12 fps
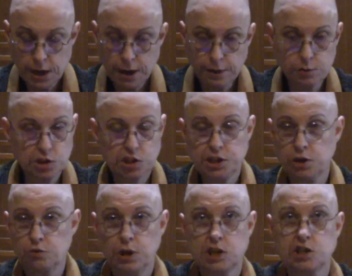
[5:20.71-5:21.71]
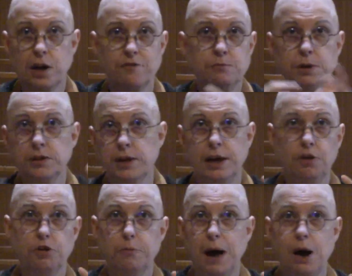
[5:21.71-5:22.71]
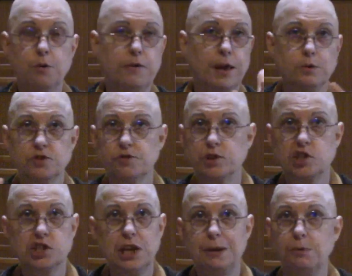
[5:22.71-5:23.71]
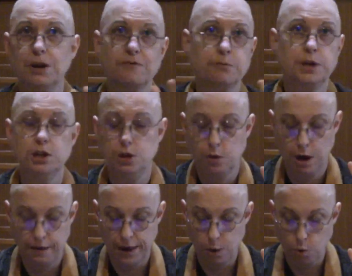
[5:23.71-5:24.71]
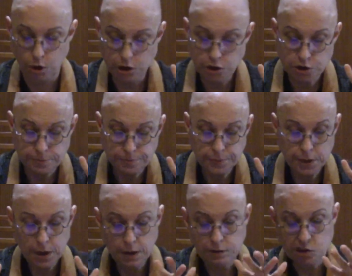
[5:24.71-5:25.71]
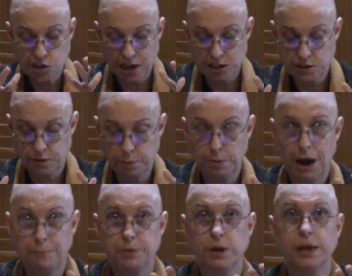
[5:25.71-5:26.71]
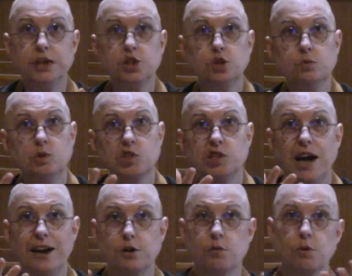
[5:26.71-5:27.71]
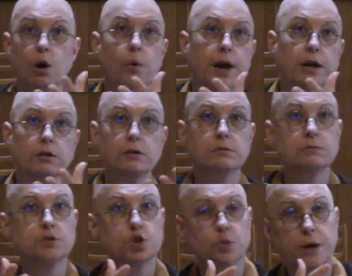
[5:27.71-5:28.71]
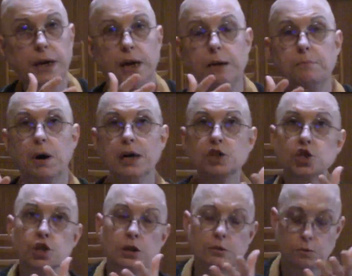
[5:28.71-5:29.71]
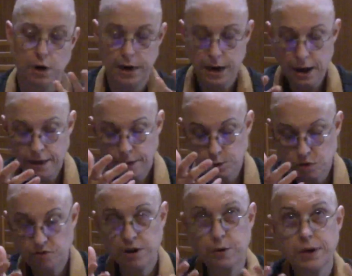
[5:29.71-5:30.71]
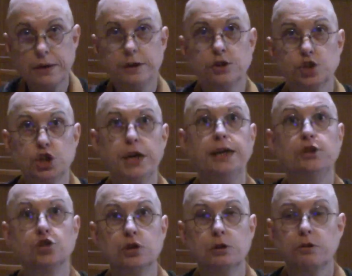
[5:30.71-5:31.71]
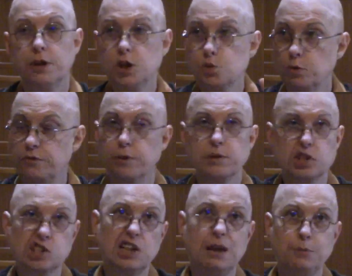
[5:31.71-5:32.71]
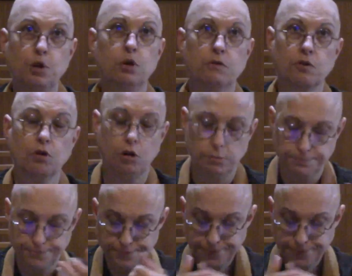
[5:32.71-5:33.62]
There was a centralized government that held the power. That was very stable. Everybody knew how that worked. The size of the population was not growing or shrinking much, right? There was very little change. Things were very stable overall.